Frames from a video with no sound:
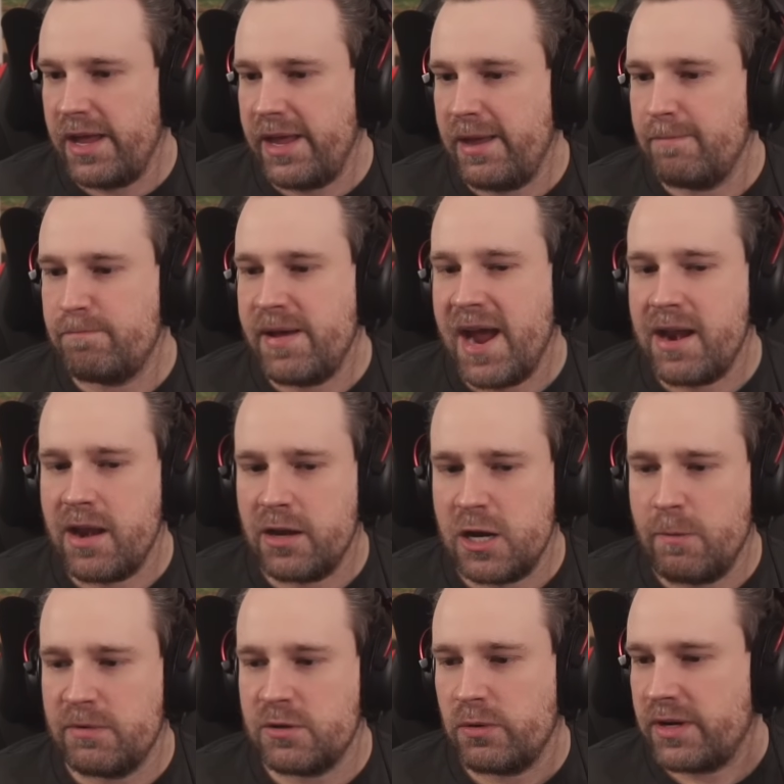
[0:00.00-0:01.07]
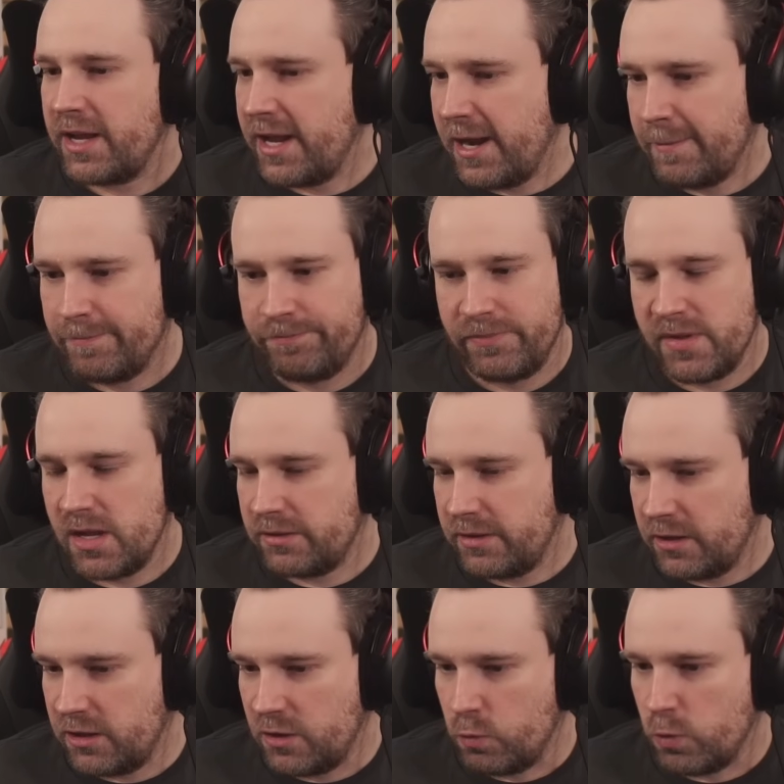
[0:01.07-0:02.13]
Impending Doom was okay at the
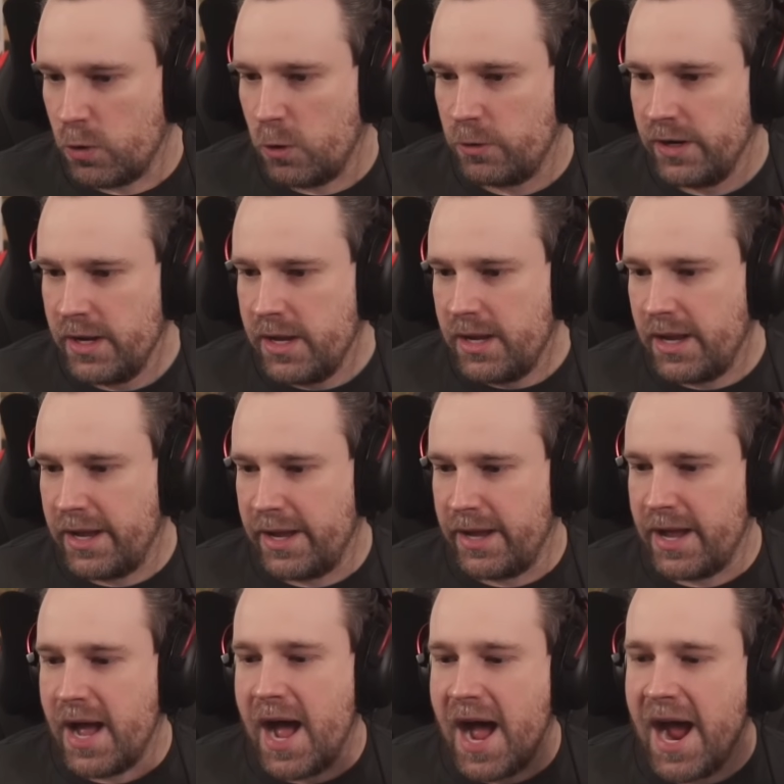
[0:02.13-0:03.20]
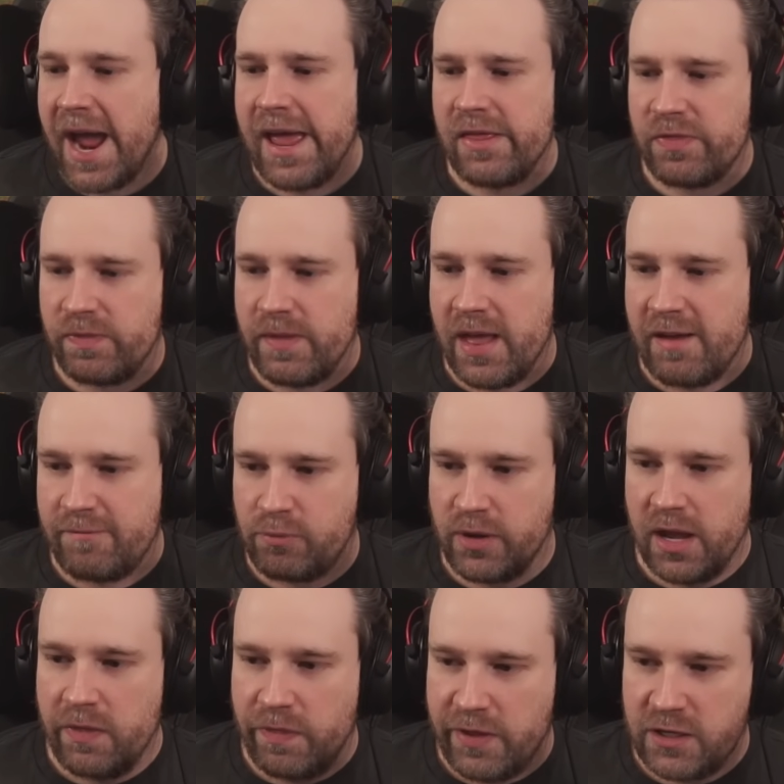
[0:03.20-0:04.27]
end of the world. I have
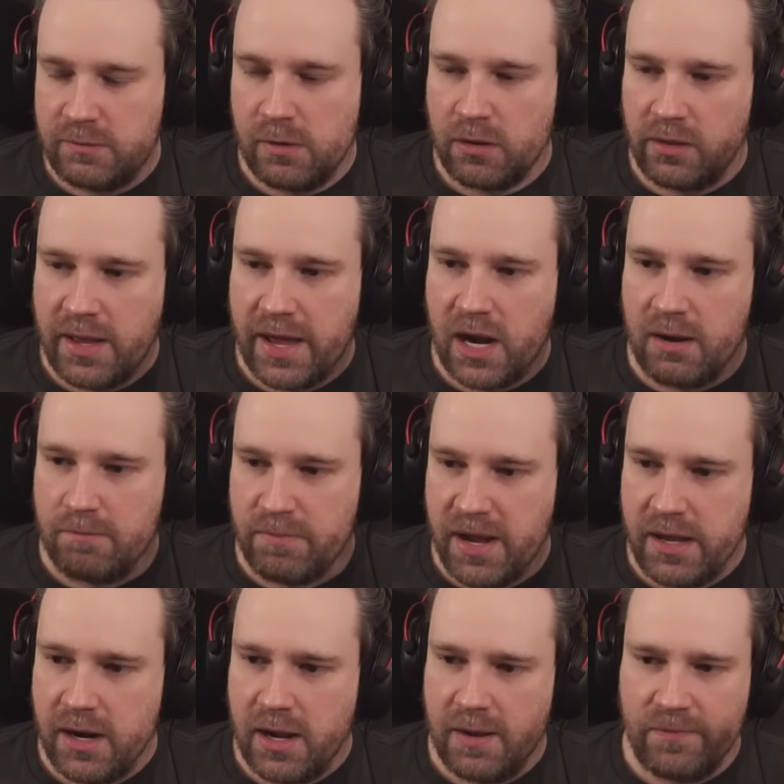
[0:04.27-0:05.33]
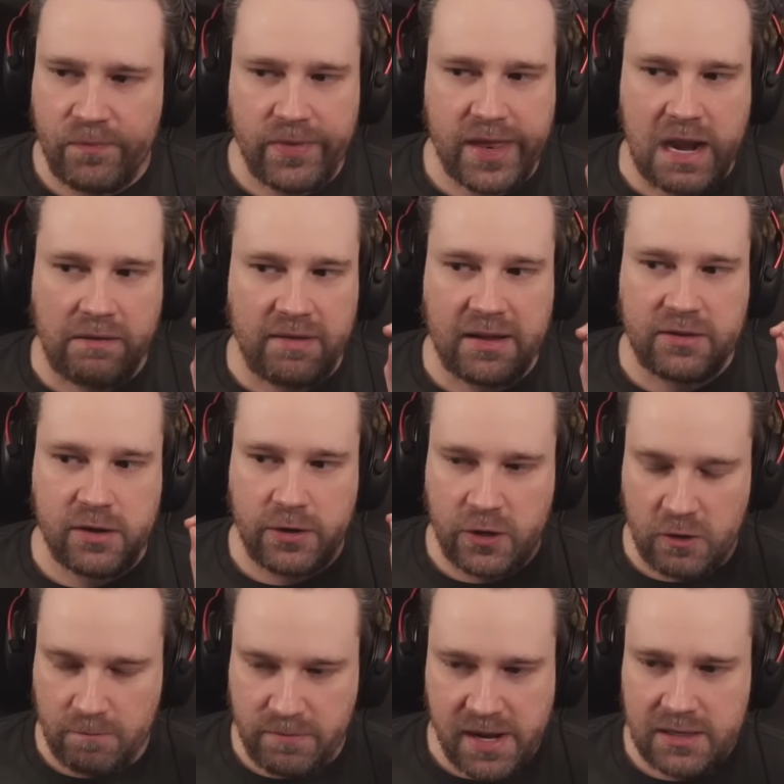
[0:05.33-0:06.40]
played this build a lot on beta, and I liked it a
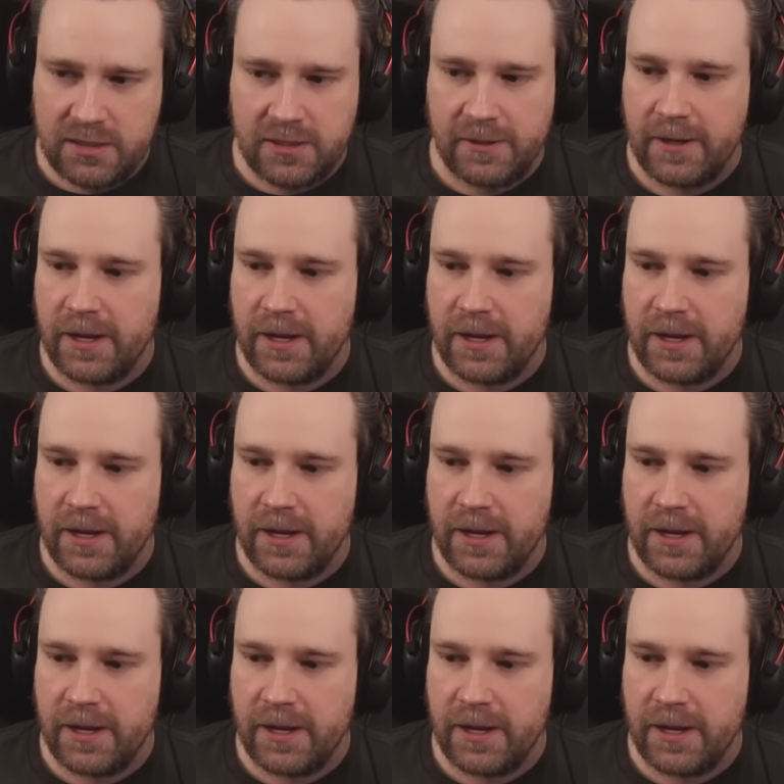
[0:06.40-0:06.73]
good bit.